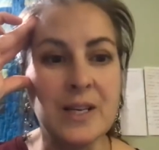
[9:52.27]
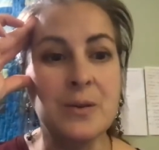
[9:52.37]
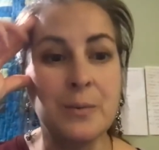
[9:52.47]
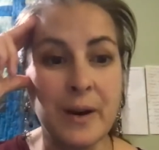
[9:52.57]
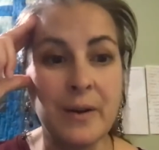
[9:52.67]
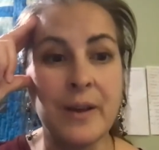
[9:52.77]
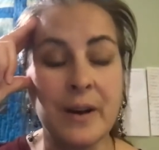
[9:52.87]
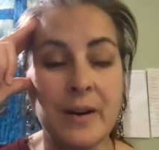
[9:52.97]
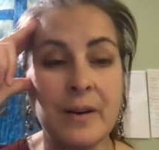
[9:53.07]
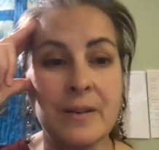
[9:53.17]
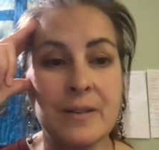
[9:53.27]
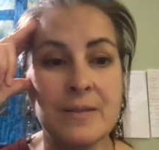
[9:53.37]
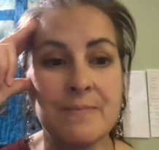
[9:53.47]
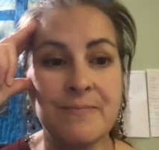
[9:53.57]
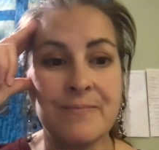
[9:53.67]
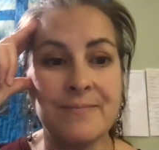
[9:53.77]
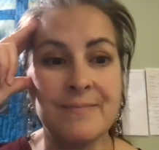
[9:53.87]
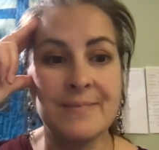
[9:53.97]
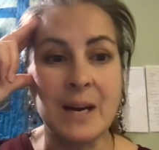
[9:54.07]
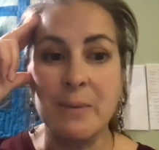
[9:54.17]
to where their
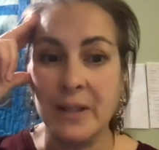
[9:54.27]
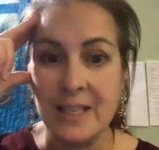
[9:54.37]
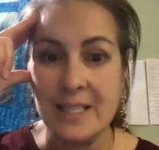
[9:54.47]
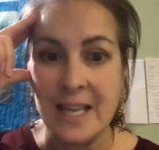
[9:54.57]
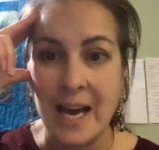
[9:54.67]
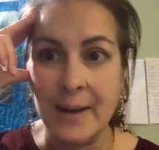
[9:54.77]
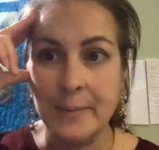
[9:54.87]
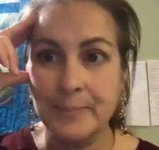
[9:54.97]
abilities lie.